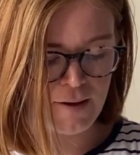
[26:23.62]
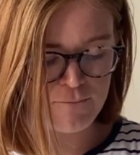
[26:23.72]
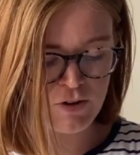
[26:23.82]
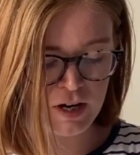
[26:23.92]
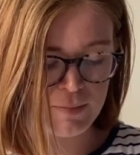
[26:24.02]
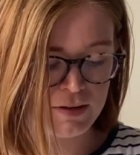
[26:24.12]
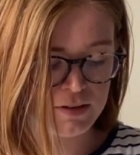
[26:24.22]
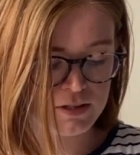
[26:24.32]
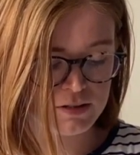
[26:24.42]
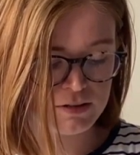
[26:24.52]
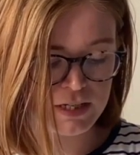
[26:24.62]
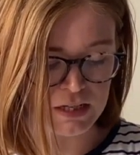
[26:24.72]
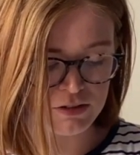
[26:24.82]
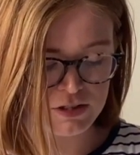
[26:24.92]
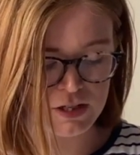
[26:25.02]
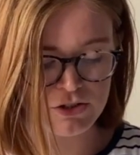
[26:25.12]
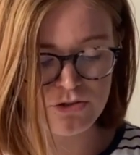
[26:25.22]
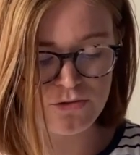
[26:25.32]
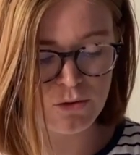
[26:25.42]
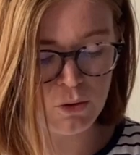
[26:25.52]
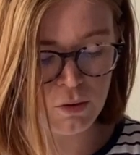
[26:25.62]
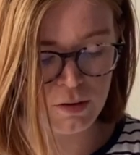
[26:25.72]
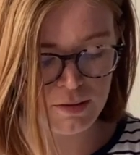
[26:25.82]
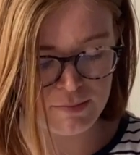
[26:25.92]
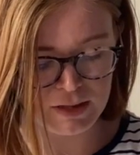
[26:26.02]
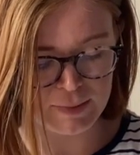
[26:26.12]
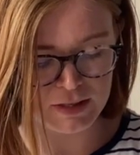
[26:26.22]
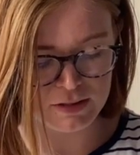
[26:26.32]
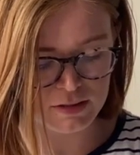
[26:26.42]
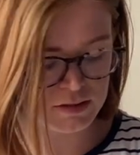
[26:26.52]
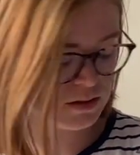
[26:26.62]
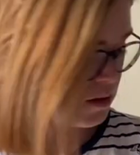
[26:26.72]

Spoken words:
Recommended needle size is 4mm.